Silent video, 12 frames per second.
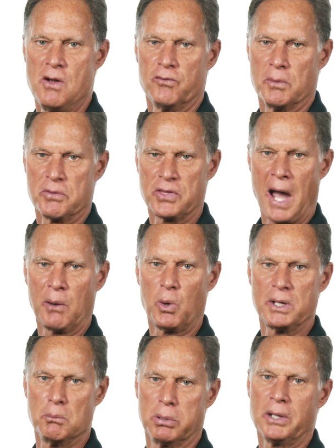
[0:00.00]
from
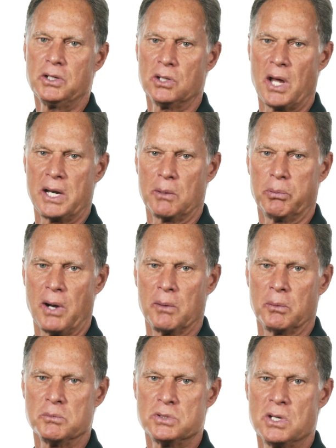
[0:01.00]
thyroid and blood clotting
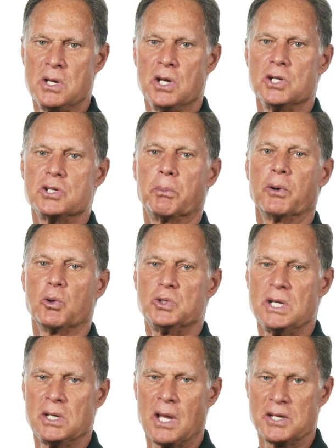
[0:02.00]
problems to
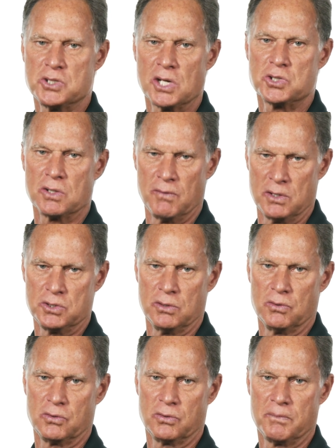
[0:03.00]
protein digestive
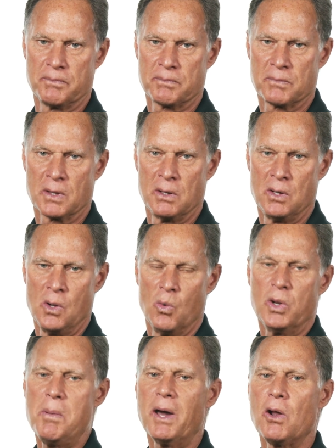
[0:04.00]
issues.
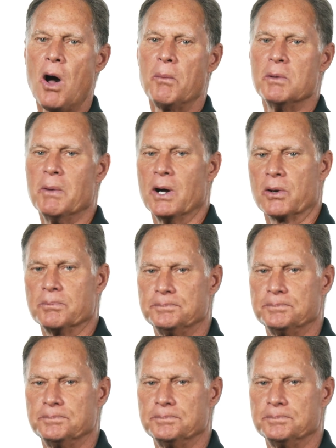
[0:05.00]
What about almond milk?